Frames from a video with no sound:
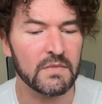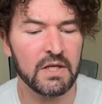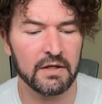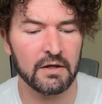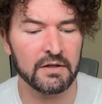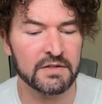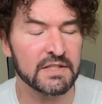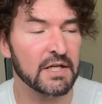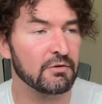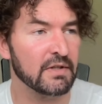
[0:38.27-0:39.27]

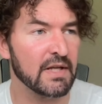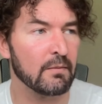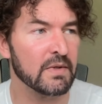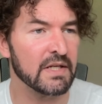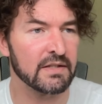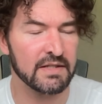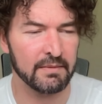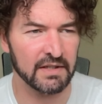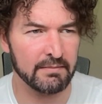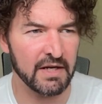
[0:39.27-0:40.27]
Considering that we
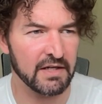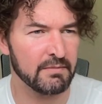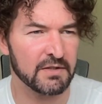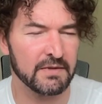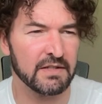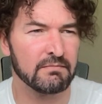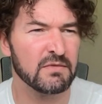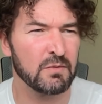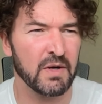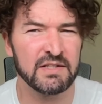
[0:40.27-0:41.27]
typically make between
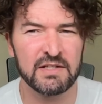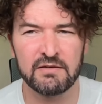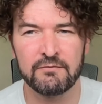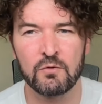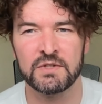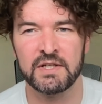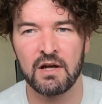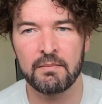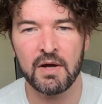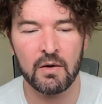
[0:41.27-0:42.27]
20 and 40
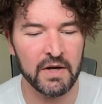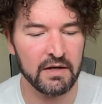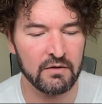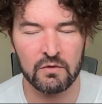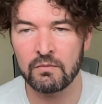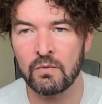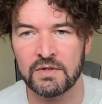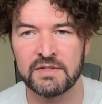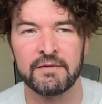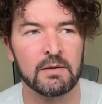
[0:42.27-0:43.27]
R per week, or
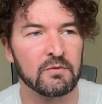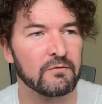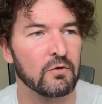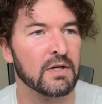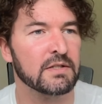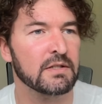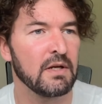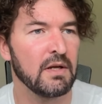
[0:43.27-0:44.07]
what's available for us,